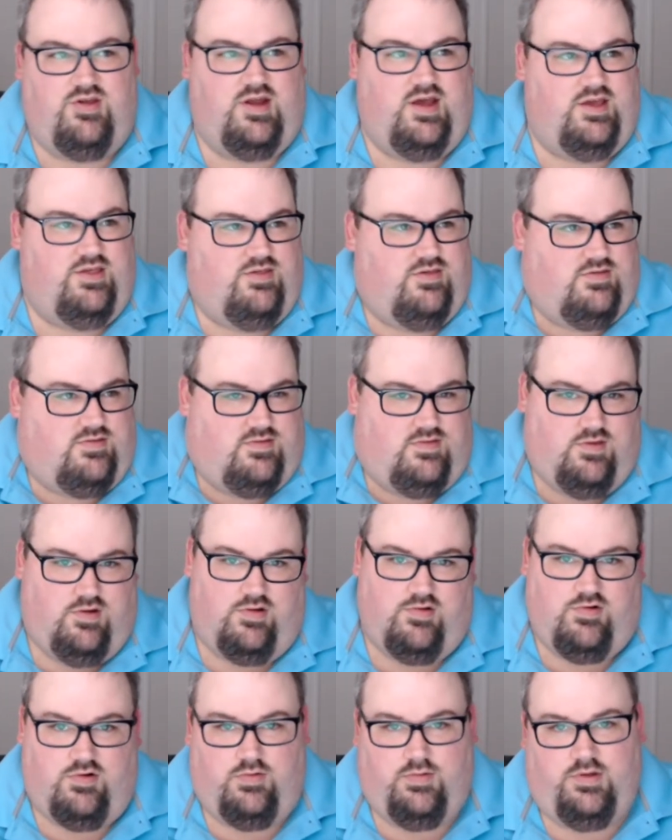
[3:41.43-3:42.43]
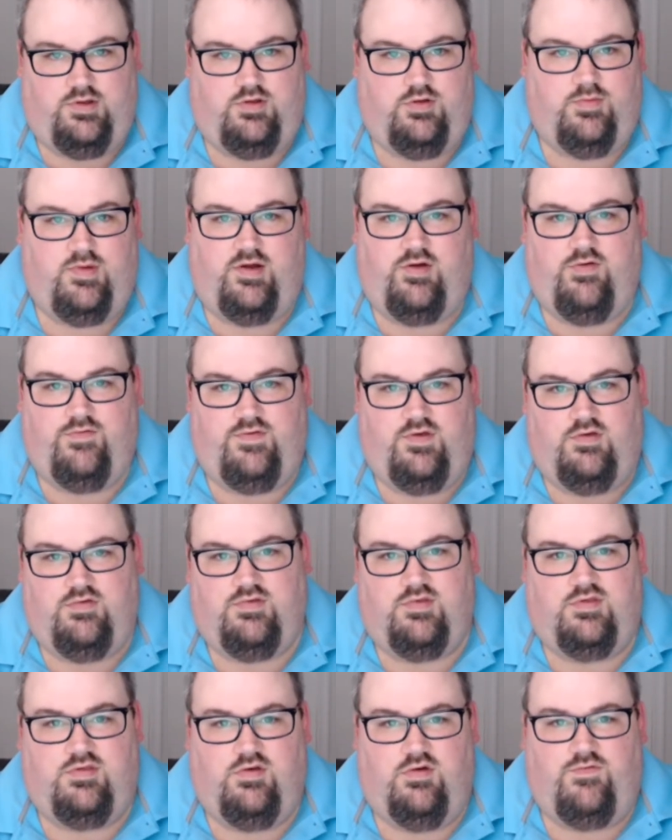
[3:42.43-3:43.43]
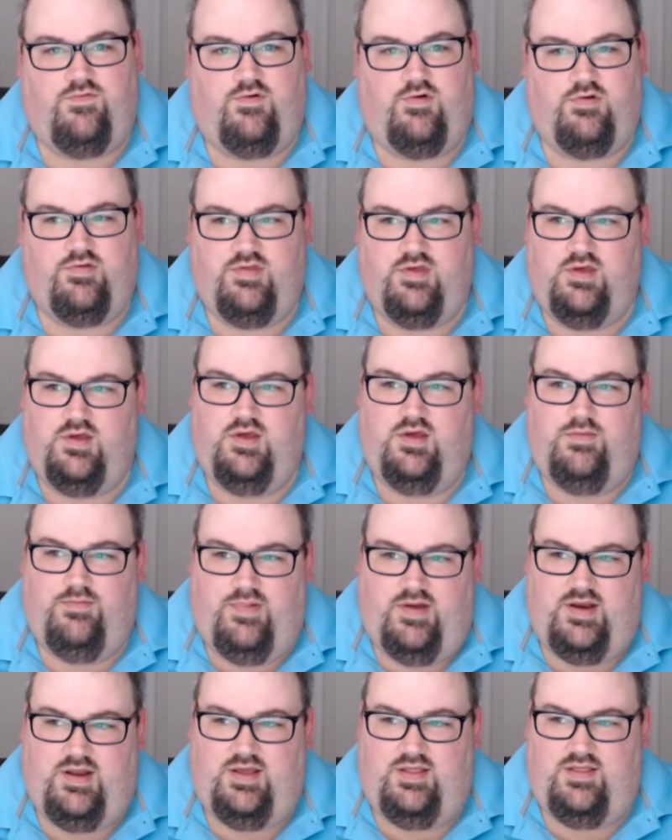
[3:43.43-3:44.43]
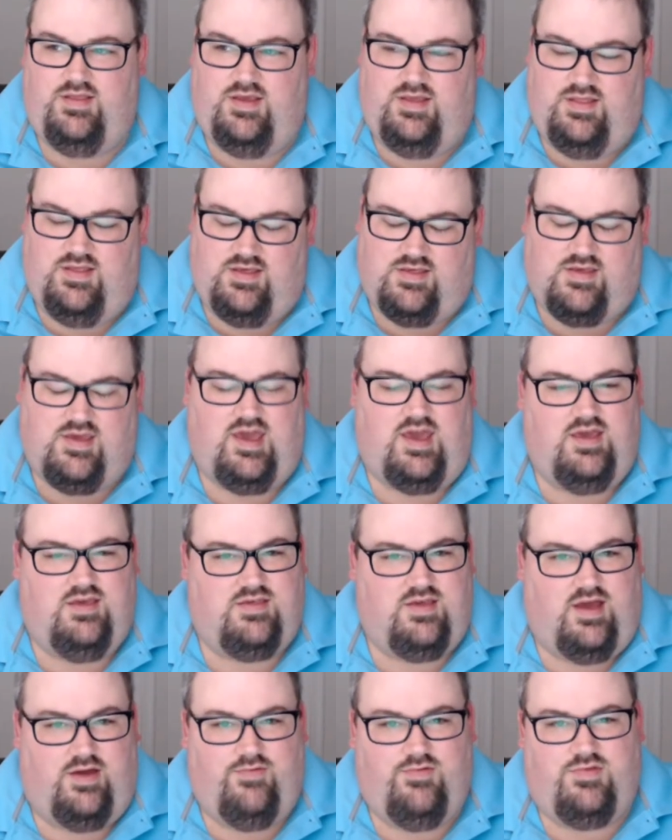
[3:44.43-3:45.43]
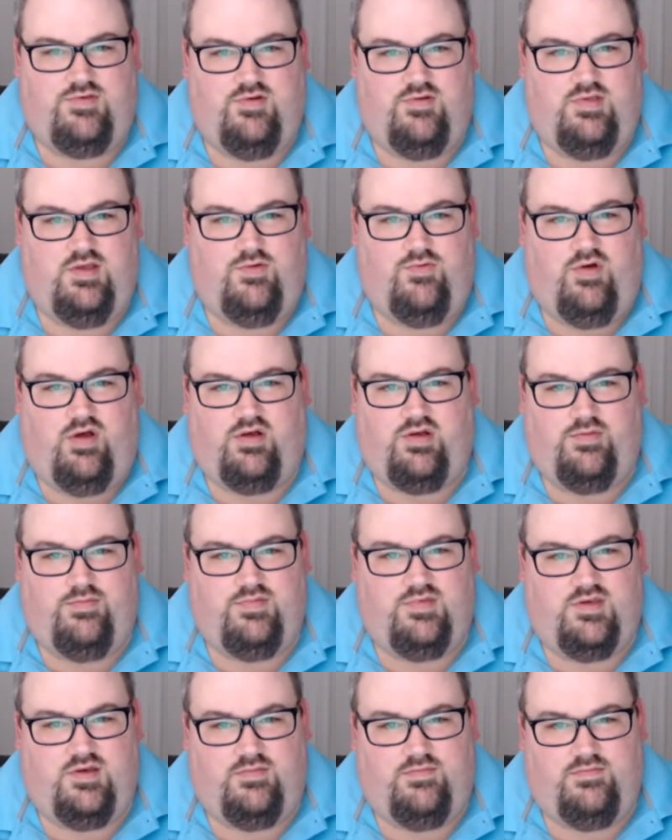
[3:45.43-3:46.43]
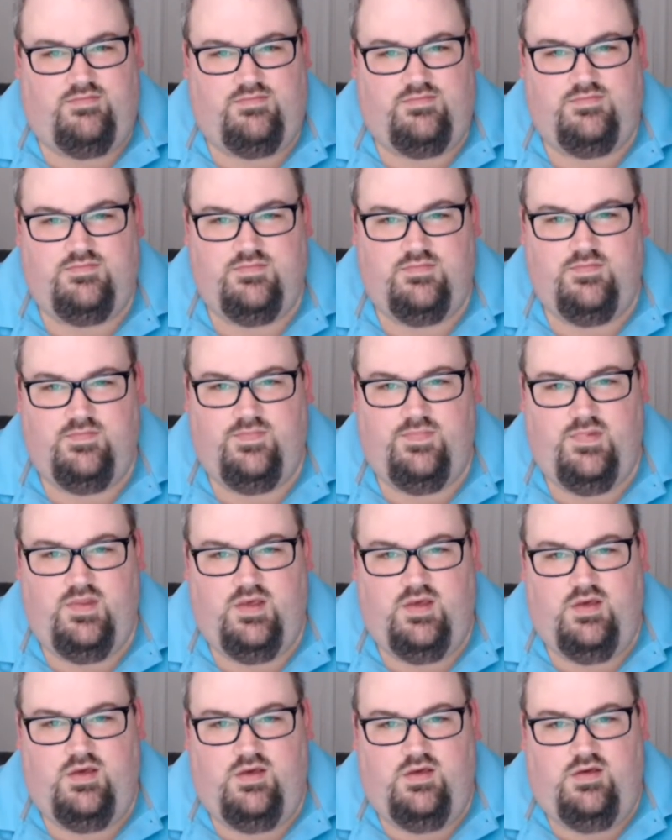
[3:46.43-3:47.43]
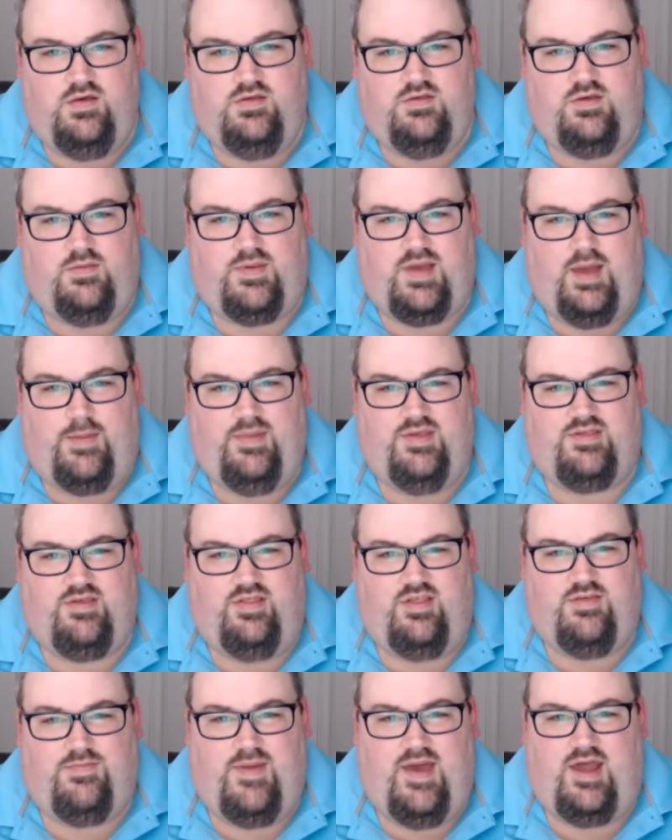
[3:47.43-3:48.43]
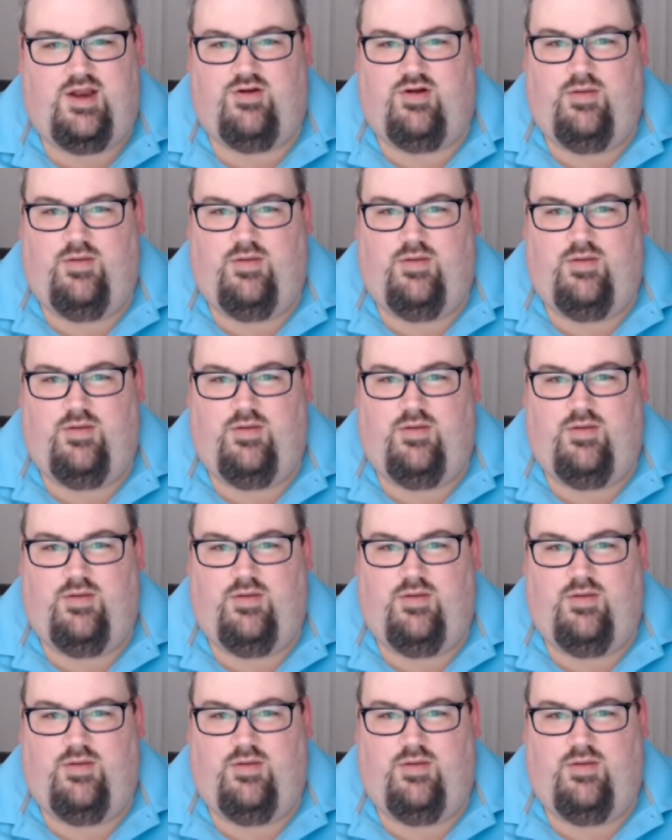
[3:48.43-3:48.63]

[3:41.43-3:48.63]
I just, you know, normally do my reviews and so forth. But in in this case, I would certainly welcome some some comments on this matter.